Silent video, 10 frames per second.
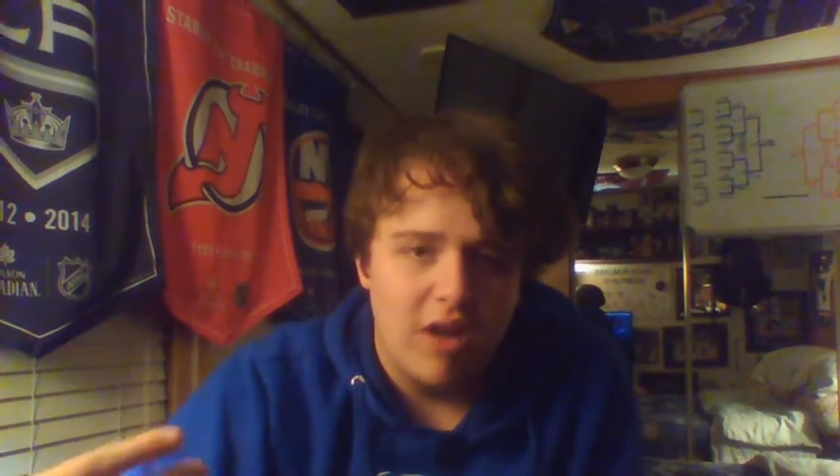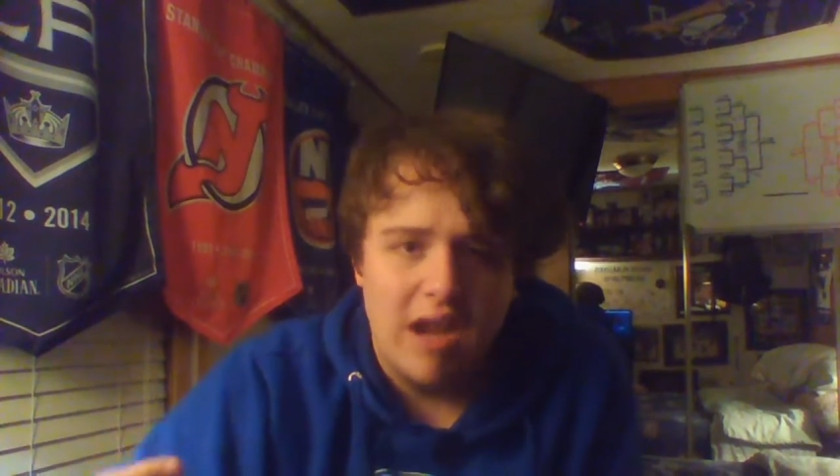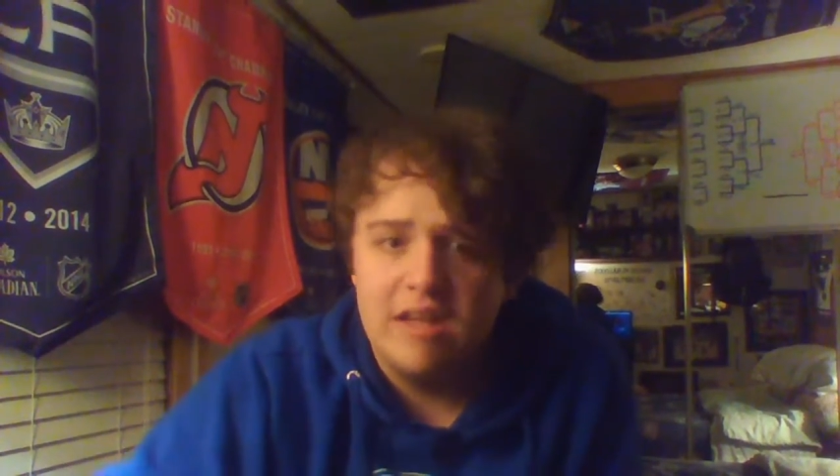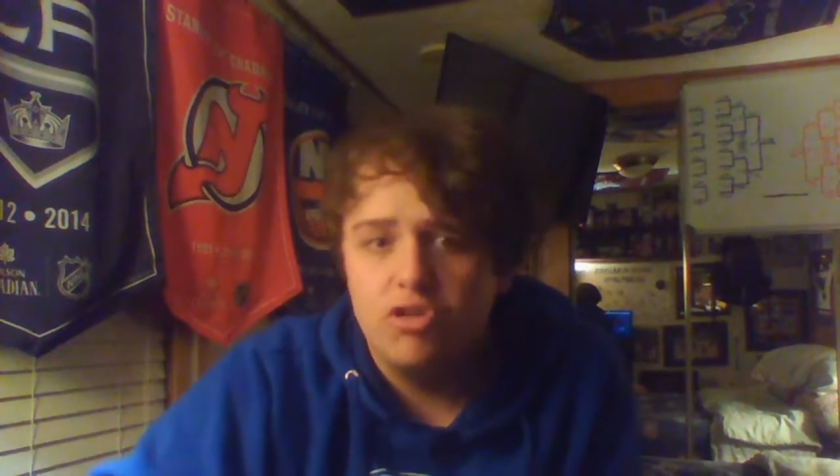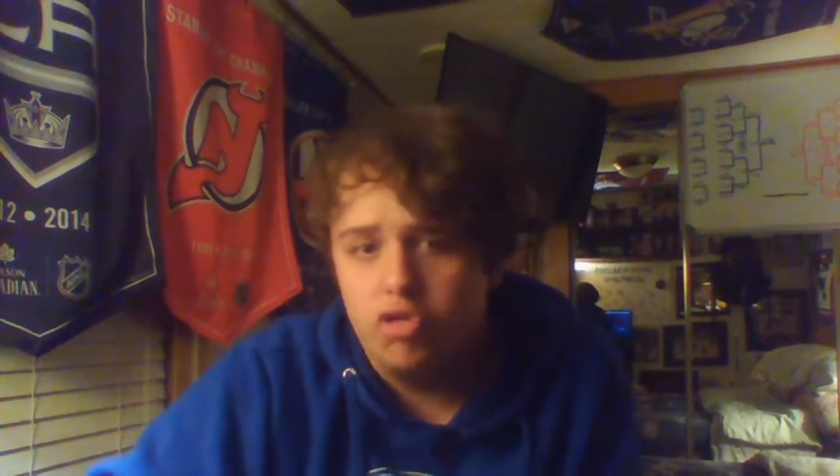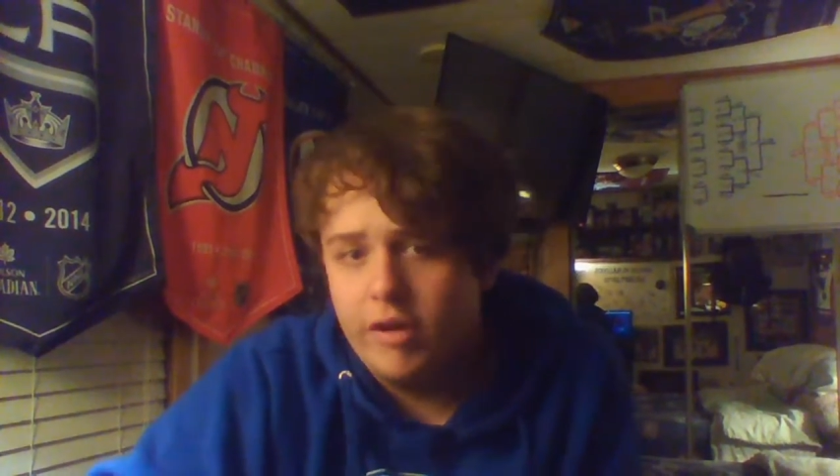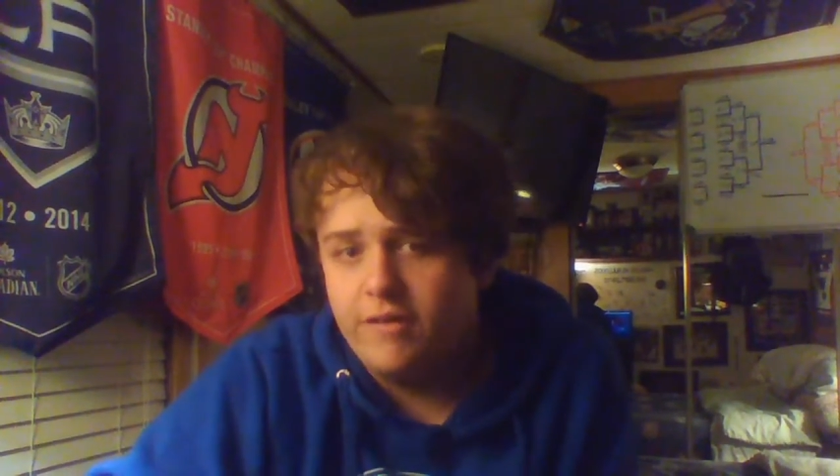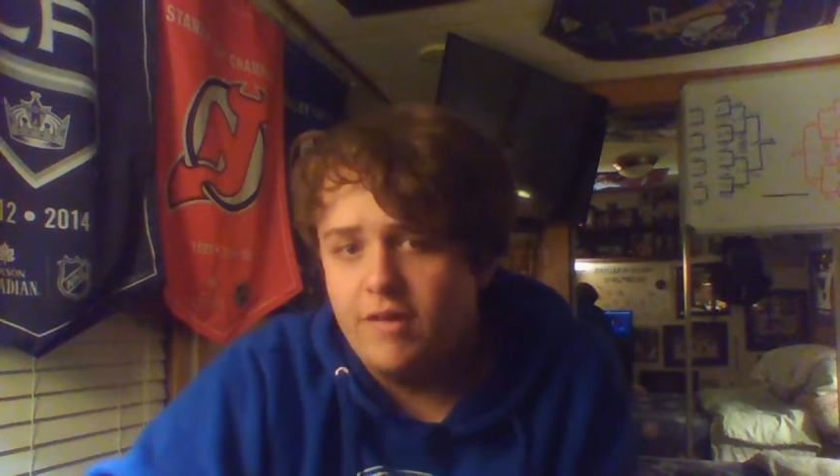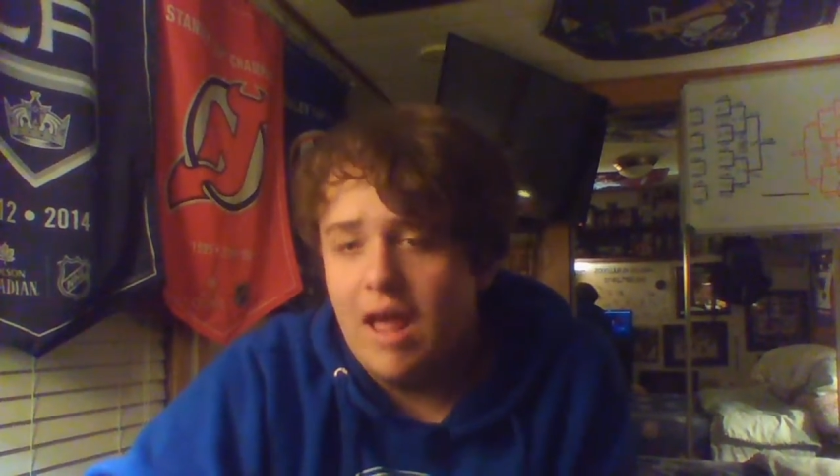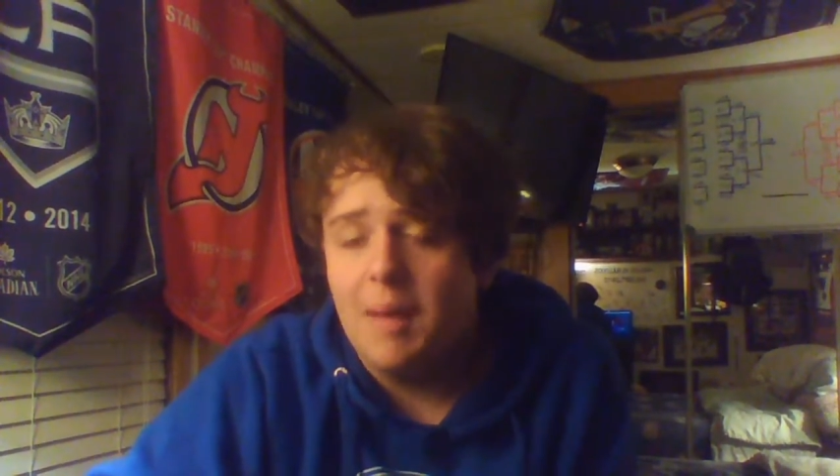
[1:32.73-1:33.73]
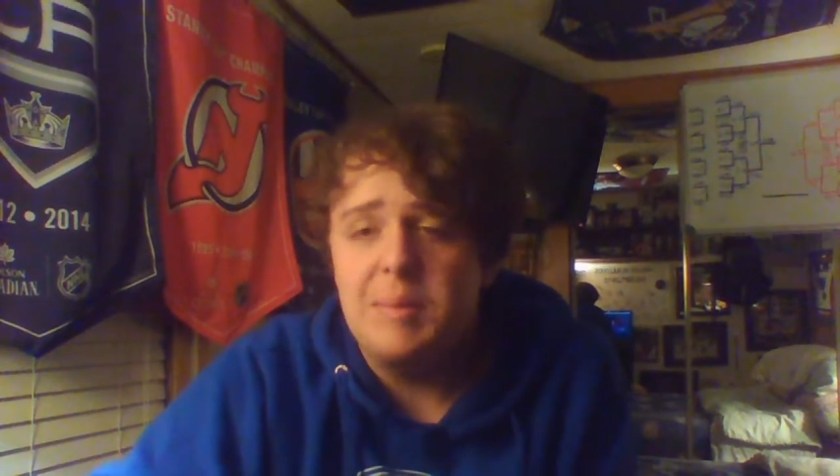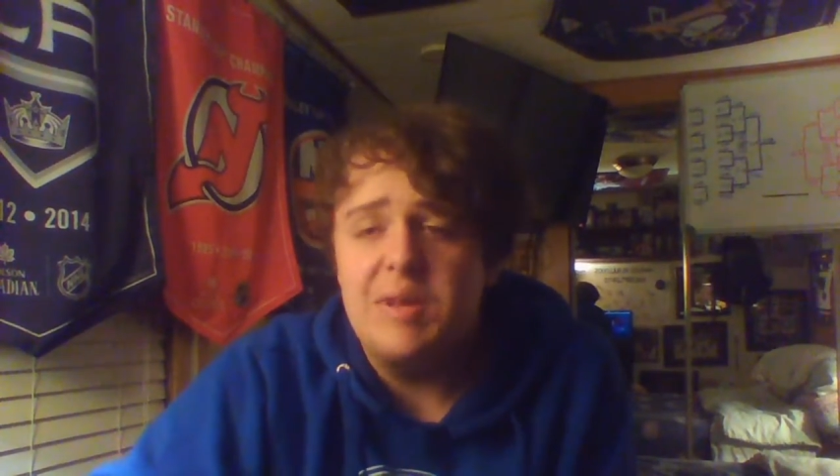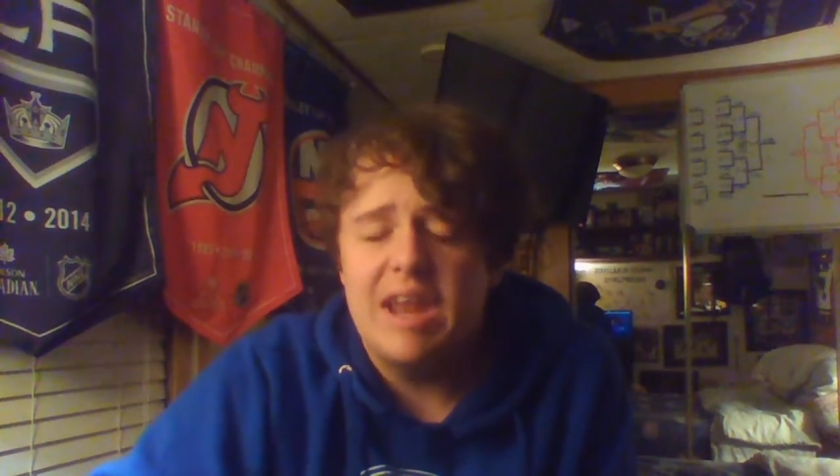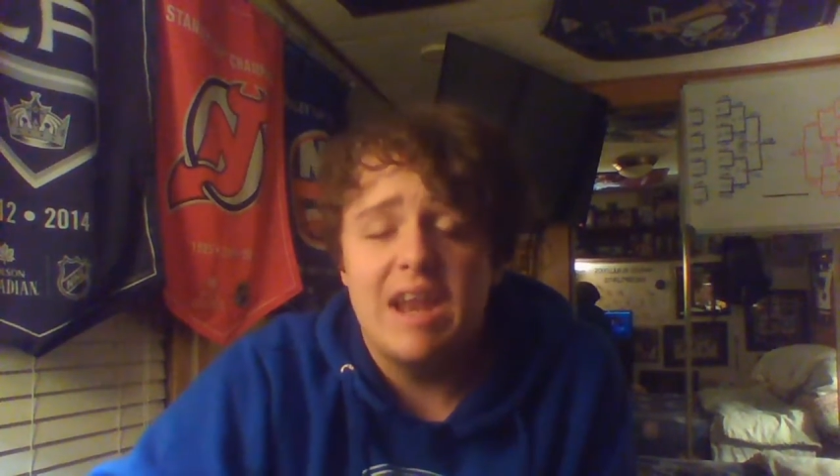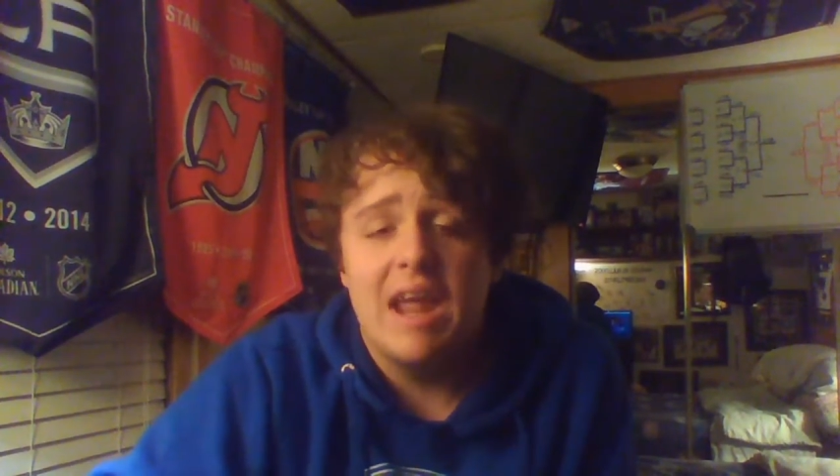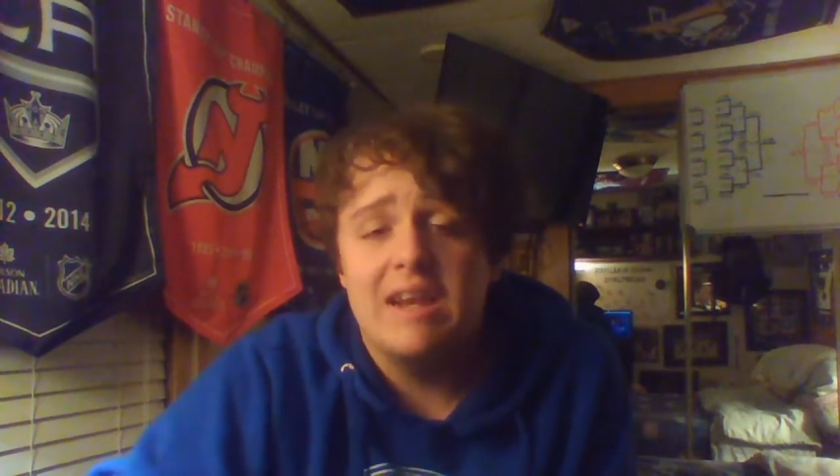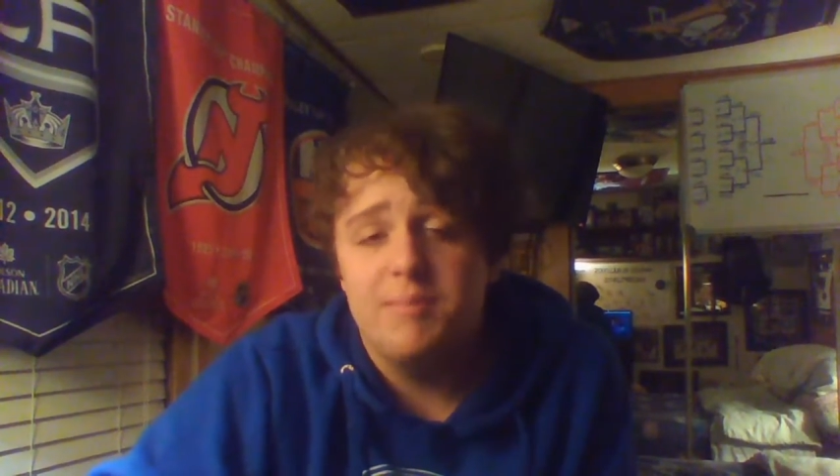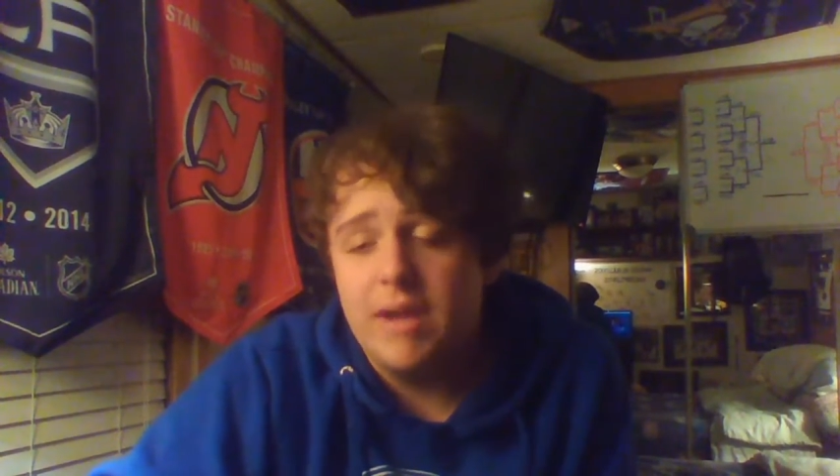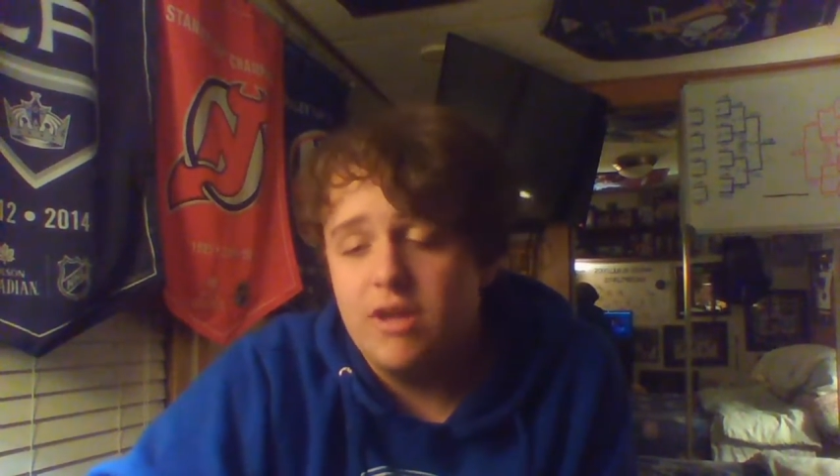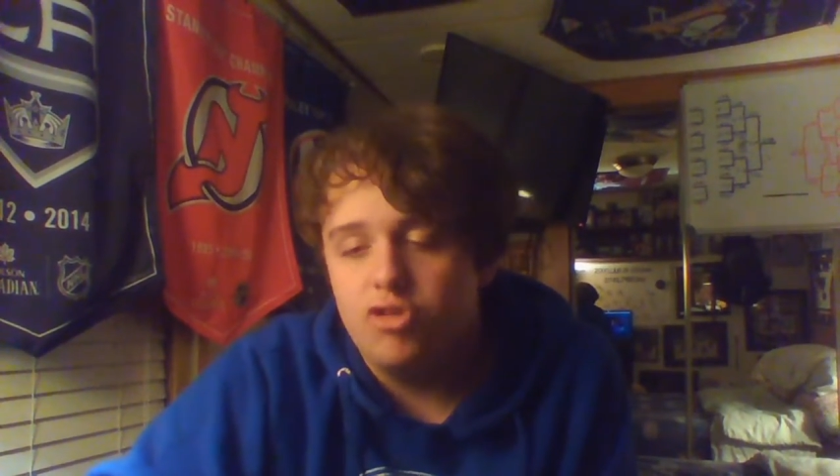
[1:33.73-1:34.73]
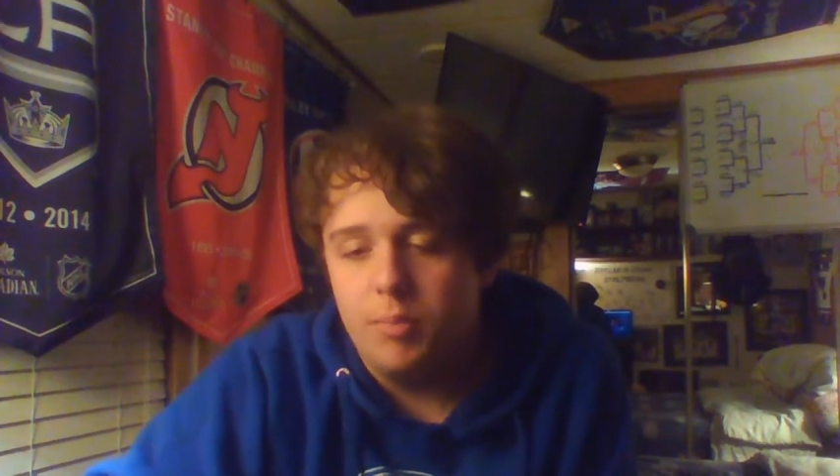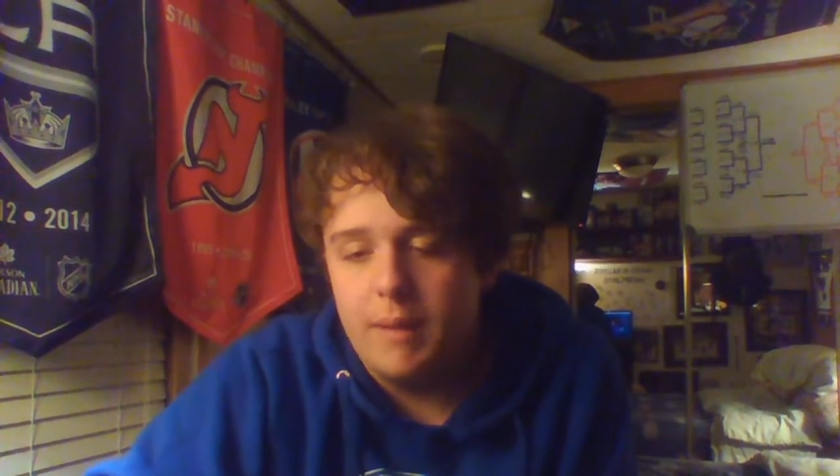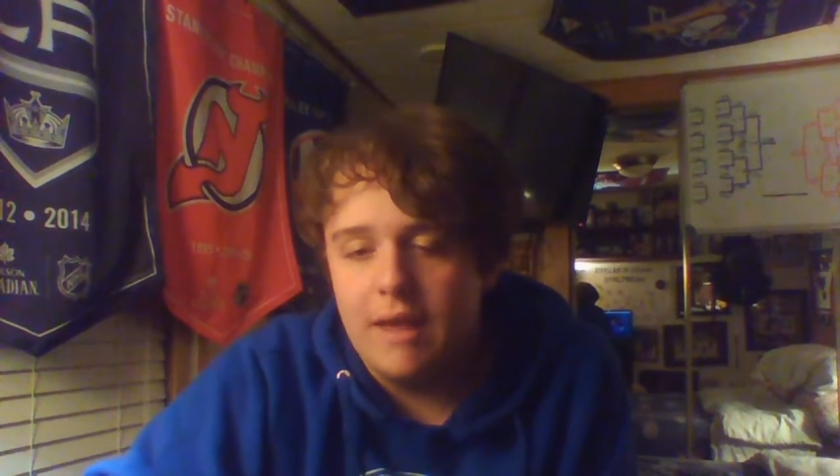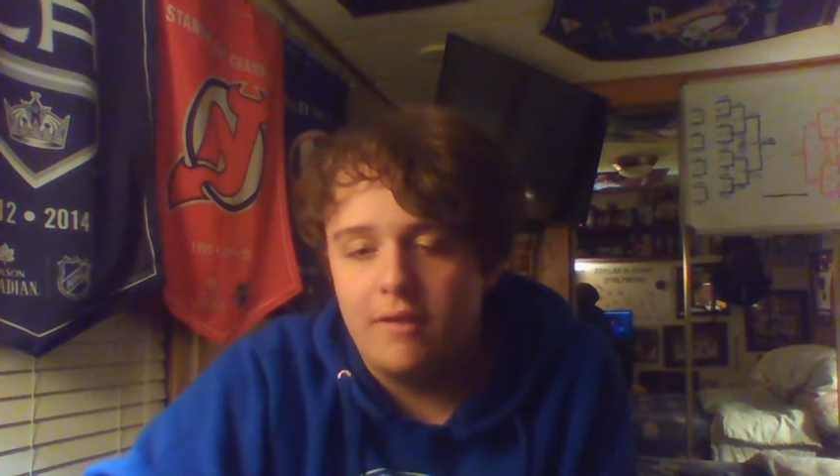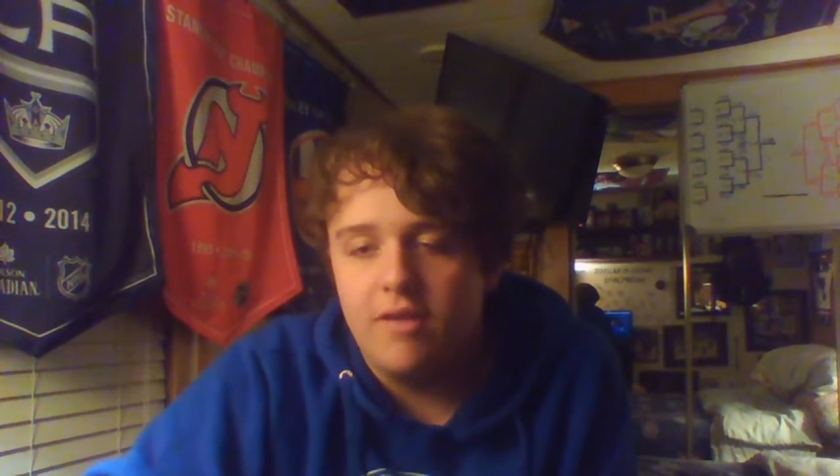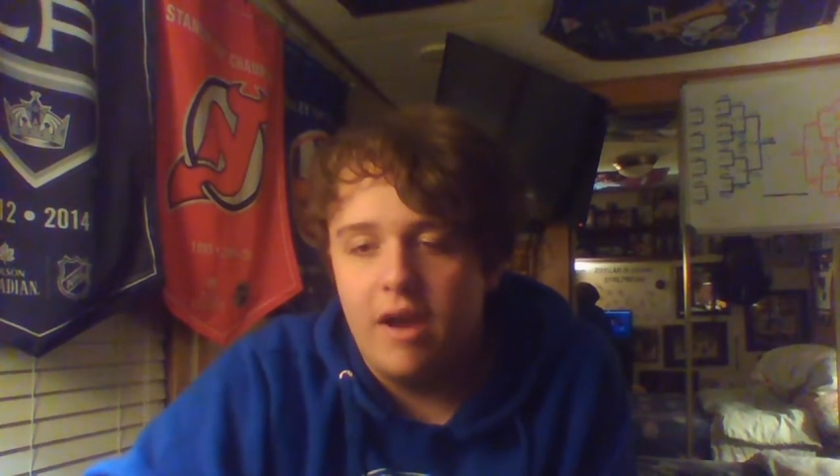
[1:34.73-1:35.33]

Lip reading: any trades that happened, and any major picks.